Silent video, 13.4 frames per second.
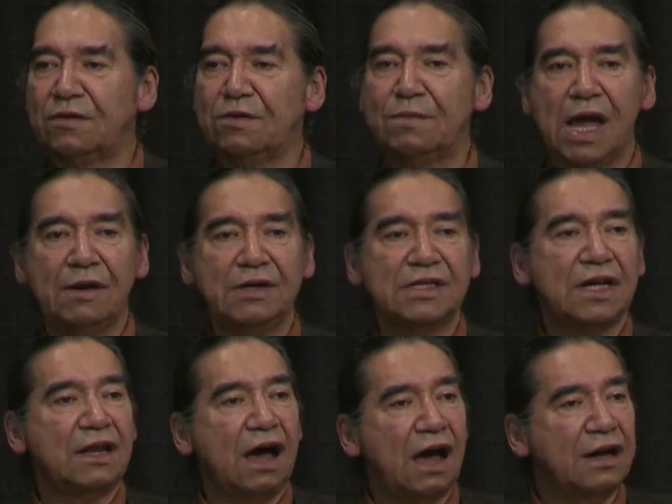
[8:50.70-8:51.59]
who marries
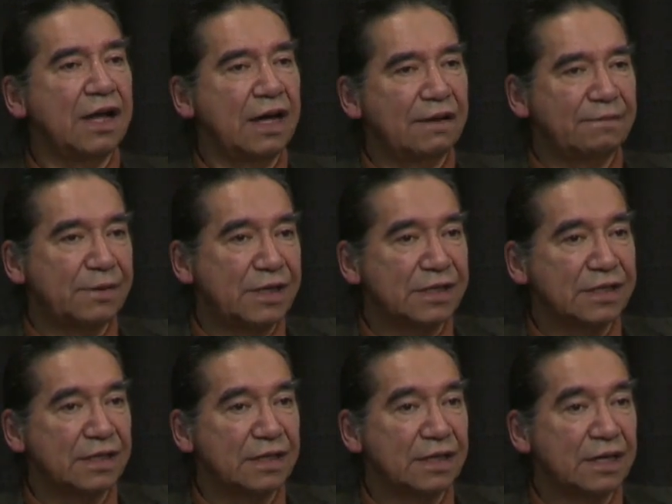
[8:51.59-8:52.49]
a non-native
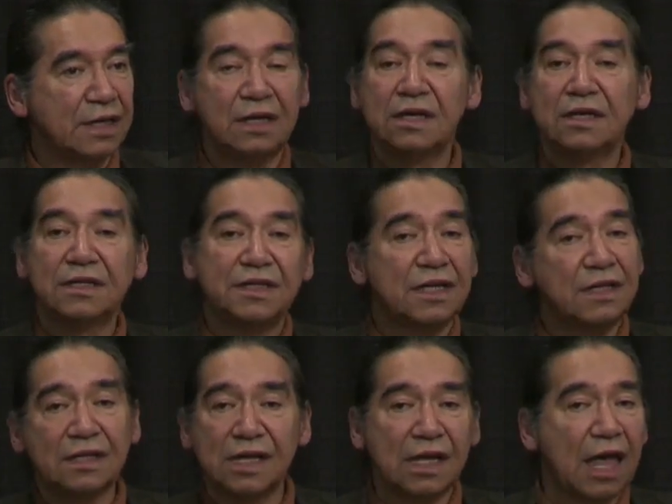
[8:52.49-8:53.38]
person,
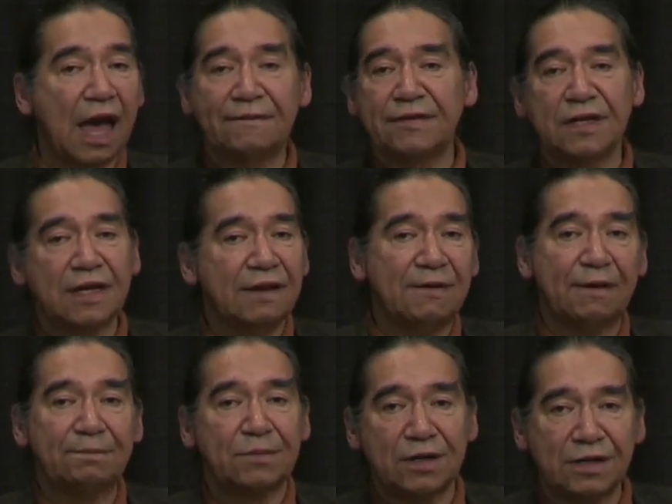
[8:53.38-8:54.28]
she'll have to give
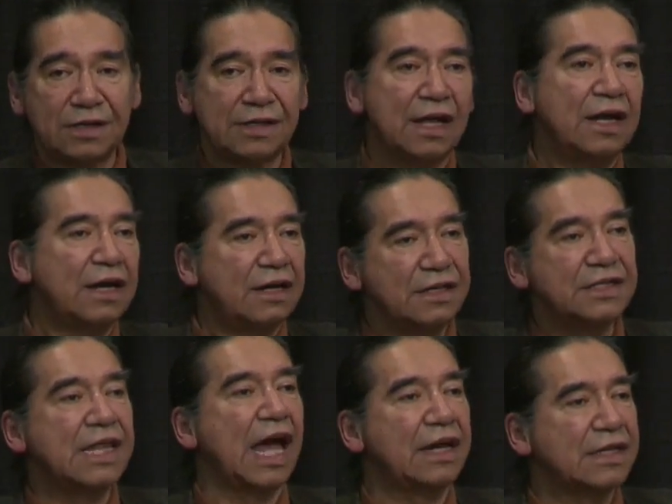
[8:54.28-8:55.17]
up her, her
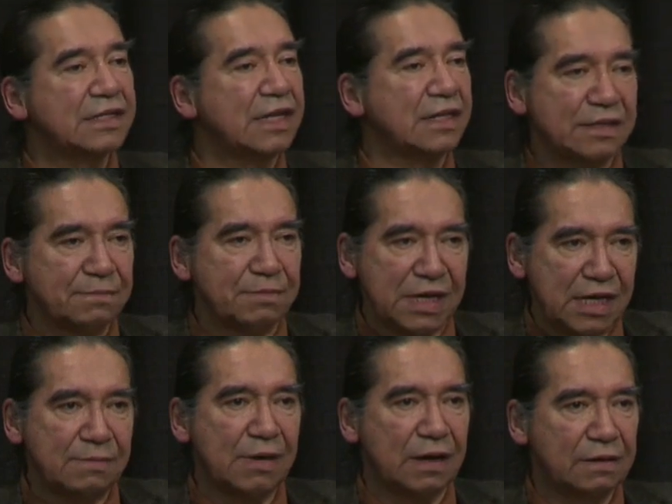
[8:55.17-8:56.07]
status as a
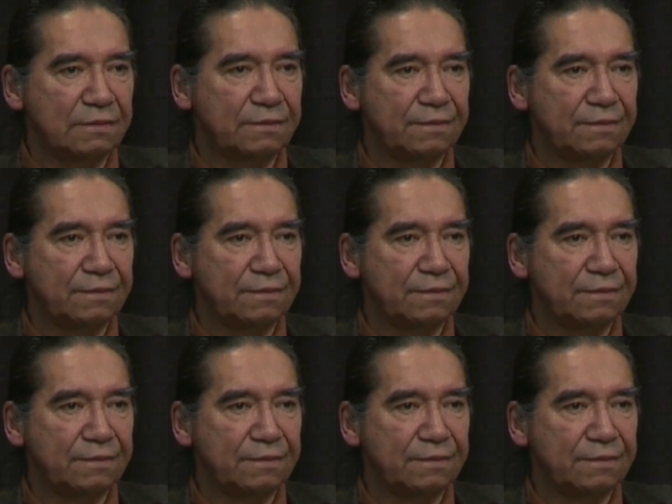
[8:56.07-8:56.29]
Mi'kmaq.